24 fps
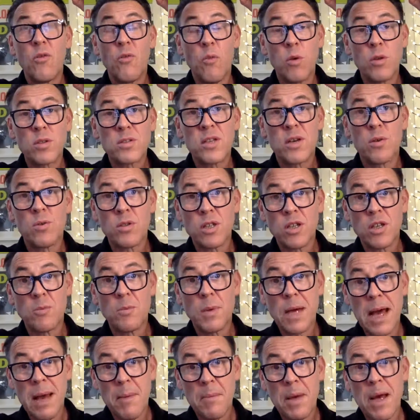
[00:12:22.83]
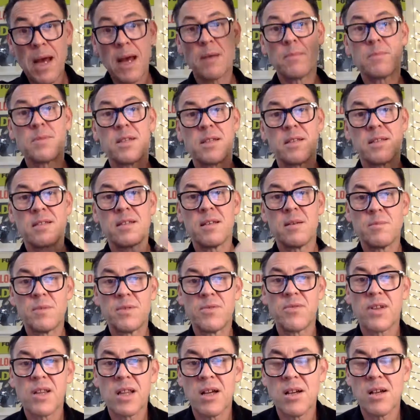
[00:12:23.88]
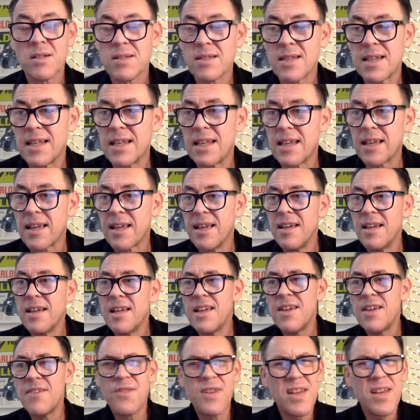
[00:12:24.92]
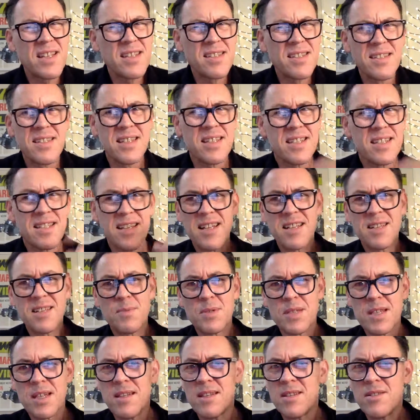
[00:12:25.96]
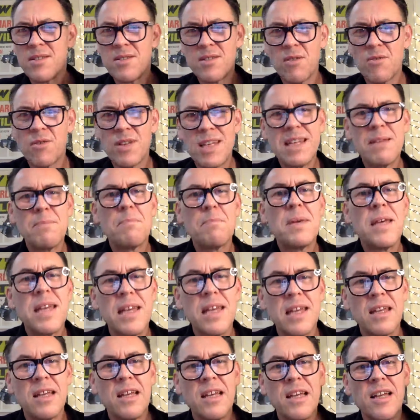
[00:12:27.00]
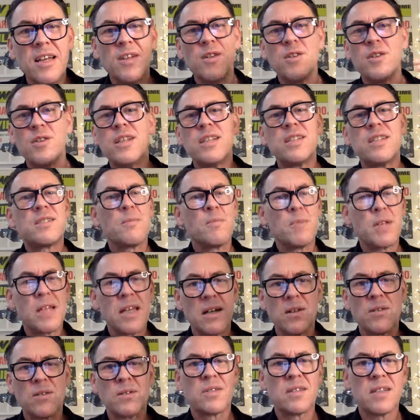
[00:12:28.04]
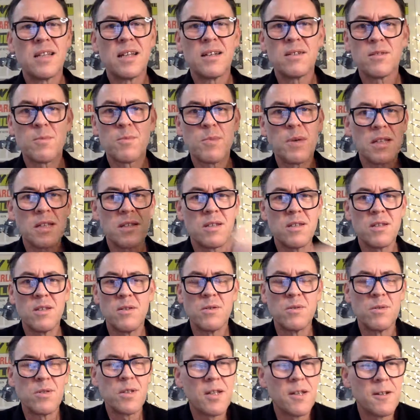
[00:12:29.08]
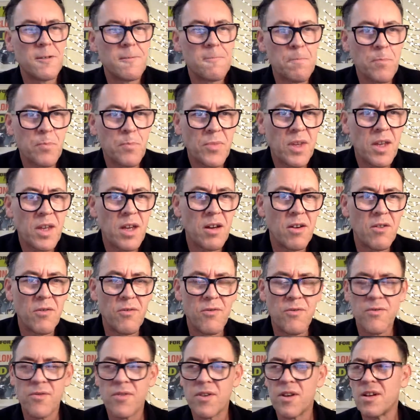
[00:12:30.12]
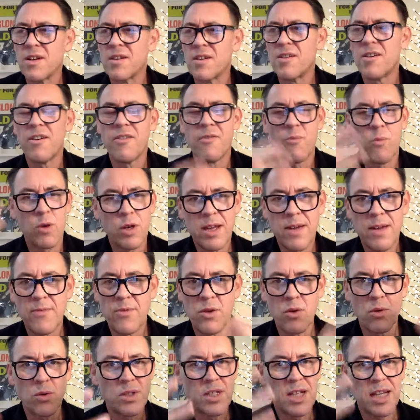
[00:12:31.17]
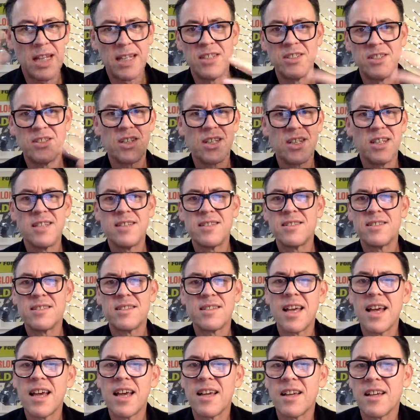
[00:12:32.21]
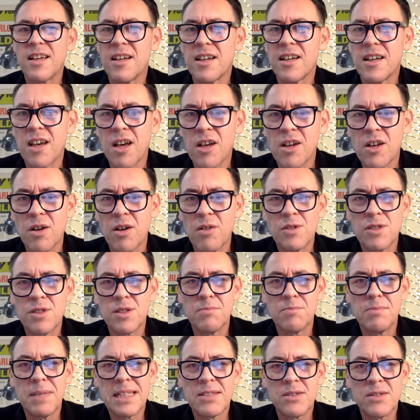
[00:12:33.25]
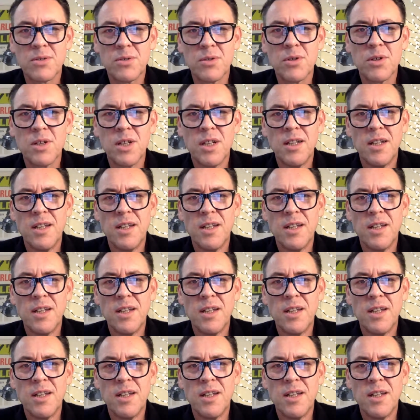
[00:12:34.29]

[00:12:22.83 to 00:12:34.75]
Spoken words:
what's holding you back, perhaps in terms of a glass ceiling. If it isn't this 80%, you don't need me. You need somebody else, and that will speak to you, of whatever your challenge is, and getting a coach and mentor